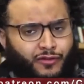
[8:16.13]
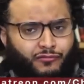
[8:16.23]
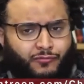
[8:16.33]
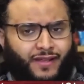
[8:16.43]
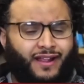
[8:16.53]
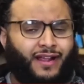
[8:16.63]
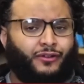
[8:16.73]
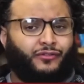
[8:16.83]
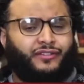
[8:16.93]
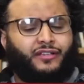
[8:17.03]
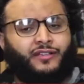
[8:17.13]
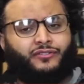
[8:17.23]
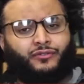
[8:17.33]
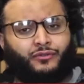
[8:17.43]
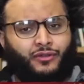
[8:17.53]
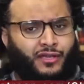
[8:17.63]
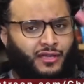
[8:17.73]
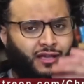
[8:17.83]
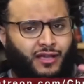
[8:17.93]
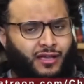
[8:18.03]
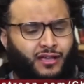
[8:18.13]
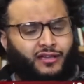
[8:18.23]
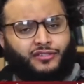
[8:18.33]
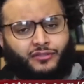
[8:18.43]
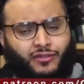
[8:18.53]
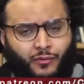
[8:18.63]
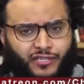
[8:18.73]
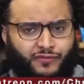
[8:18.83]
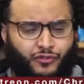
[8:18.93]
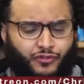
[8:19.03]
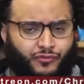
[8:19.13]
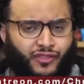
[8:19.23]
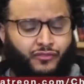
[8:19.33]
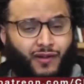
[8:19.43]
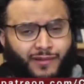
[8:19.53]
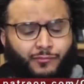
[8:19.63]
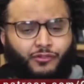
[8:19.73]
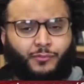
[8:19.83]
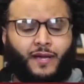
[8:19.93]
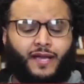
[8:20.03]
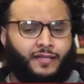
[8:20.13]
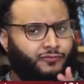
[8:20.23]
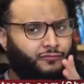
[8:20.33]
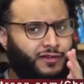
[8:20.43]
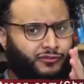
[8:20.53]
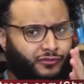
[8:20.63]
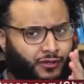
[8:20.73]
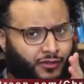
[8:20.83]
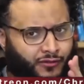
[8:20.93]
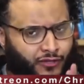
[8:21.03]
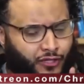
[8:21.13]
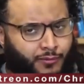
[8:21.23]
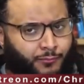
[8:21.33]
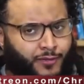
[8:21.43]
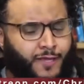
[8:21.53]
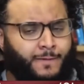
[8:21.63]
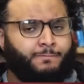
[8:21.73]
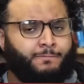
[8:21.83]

We can remain agnostic as to uh, you know Darwinian evolution with other animals, but as relates to uh, the human being,